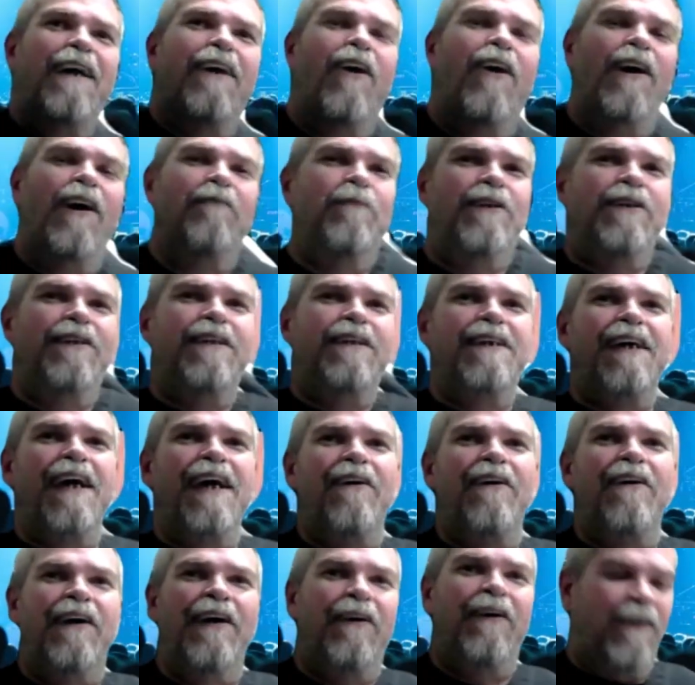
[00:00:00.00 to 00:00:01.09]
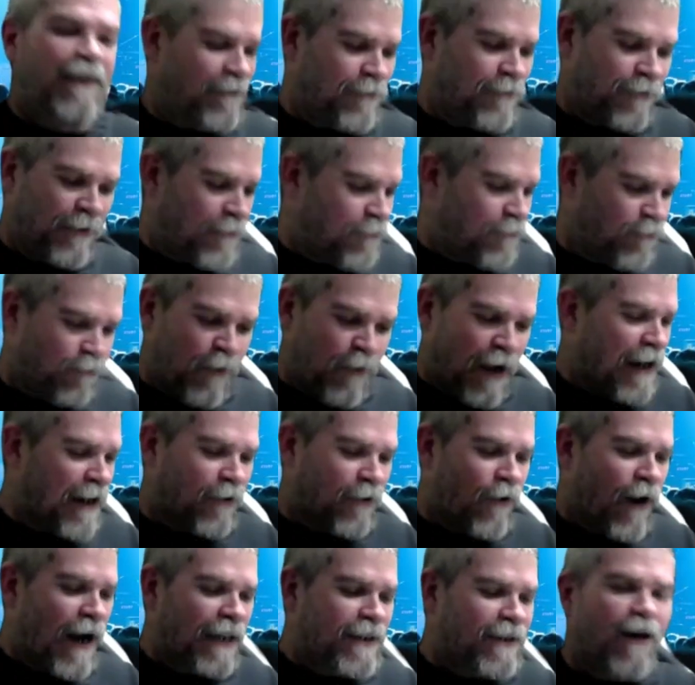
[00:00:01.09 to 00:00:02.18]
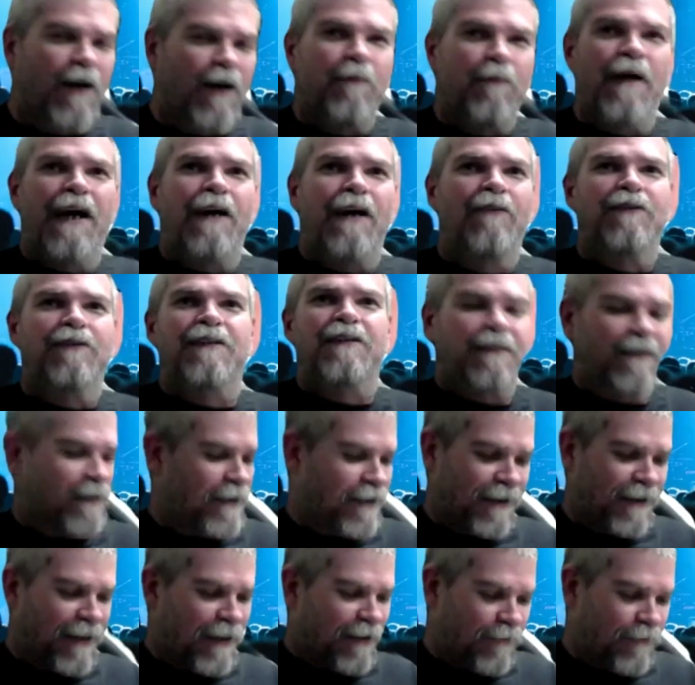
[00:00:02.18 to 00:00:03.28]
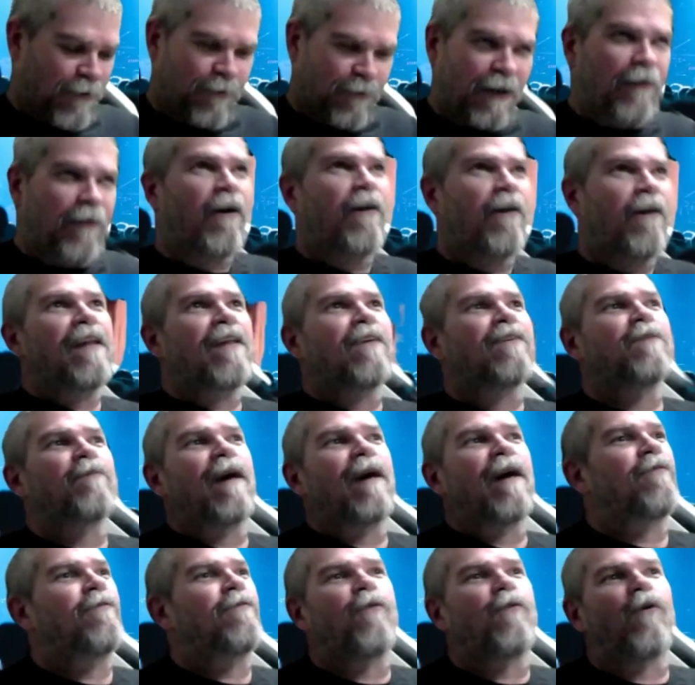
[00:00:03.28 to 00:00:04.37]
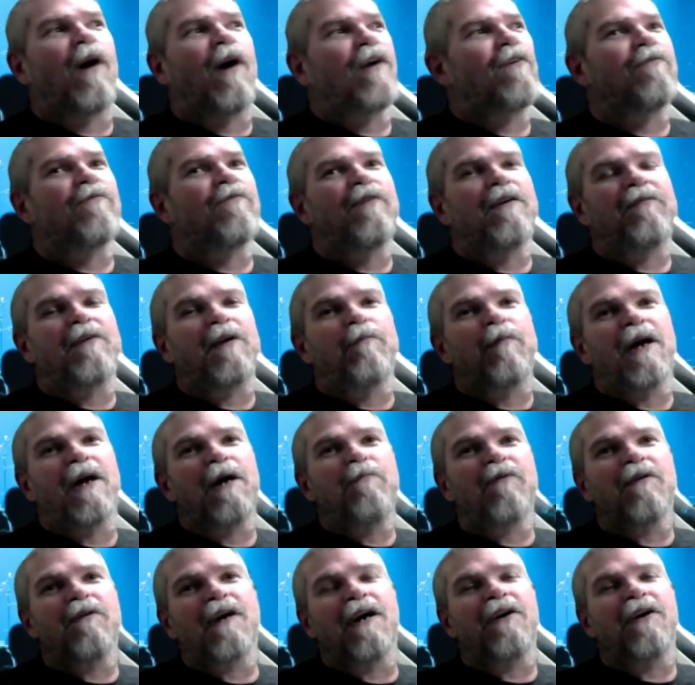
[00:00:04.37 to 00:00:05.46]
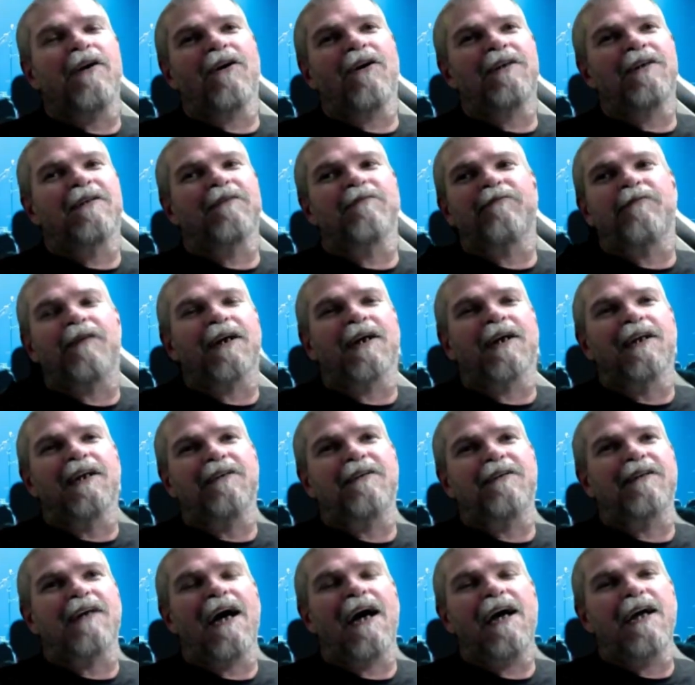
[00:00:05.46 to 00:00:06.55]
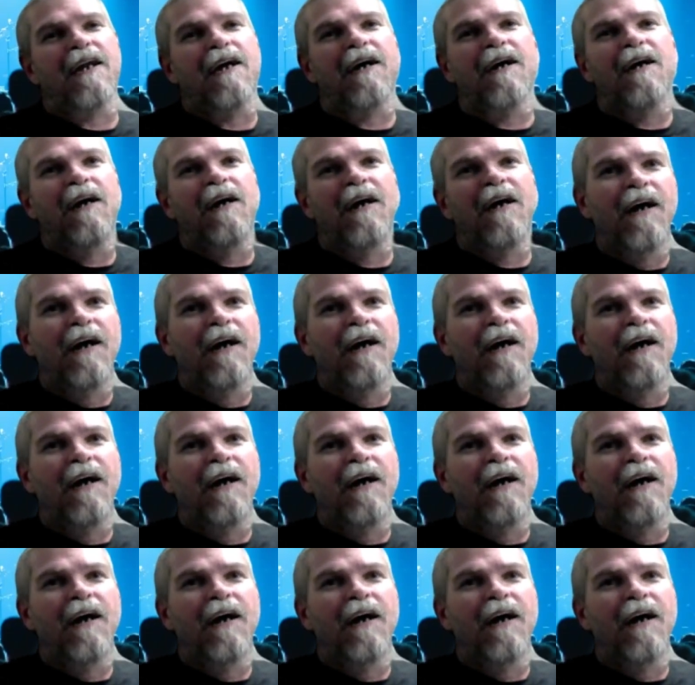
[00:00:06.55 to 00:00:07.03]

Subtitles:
live music area, and we had a great time there. I think there was about 450 people there. You guys are fucking insane.